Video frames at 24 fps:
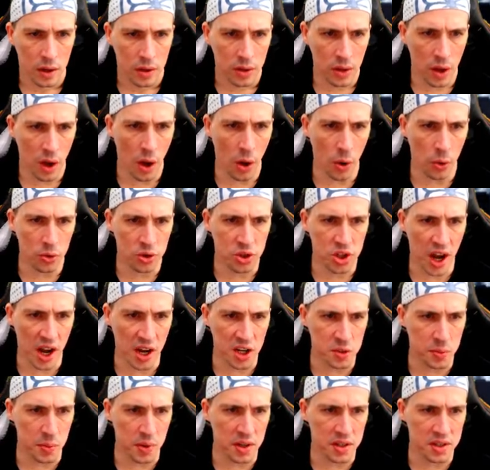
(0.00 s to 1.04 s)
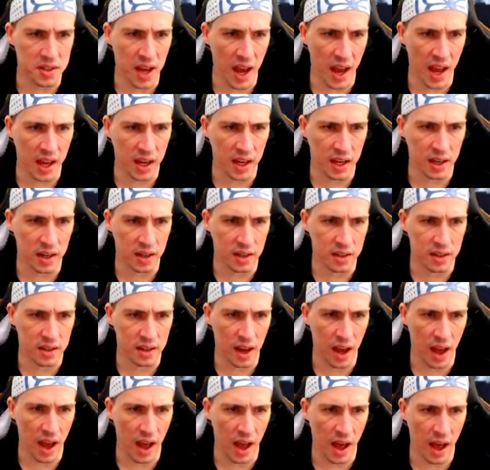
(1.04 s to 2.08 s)
whole Judgment Day and
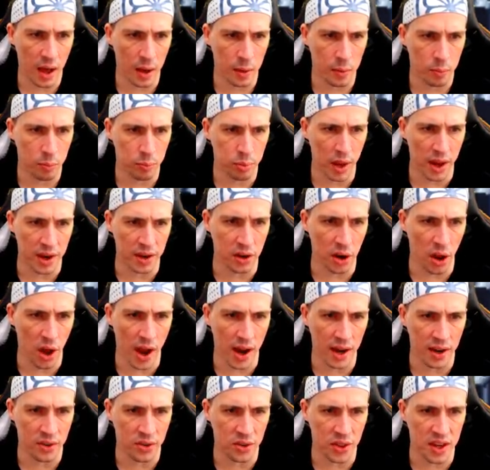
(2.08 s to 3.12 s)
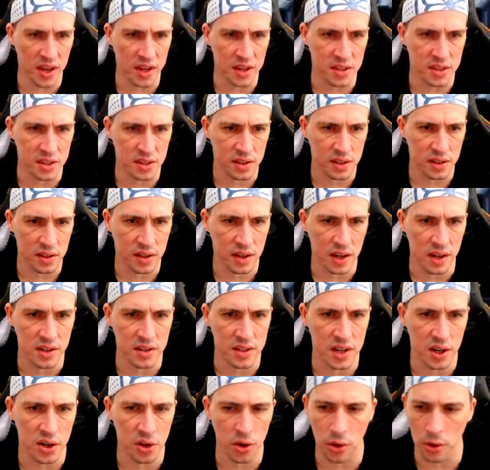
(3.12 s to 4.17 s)
Bloodline things
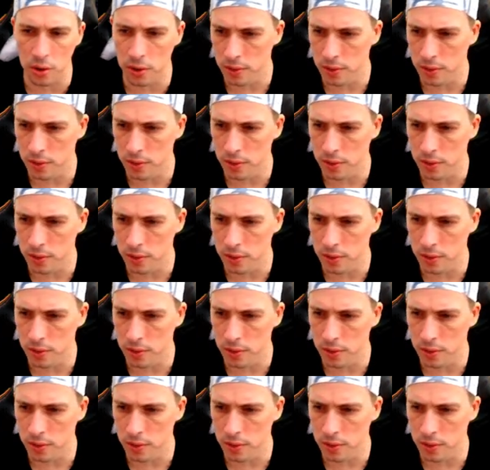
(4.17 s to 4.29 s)
continue.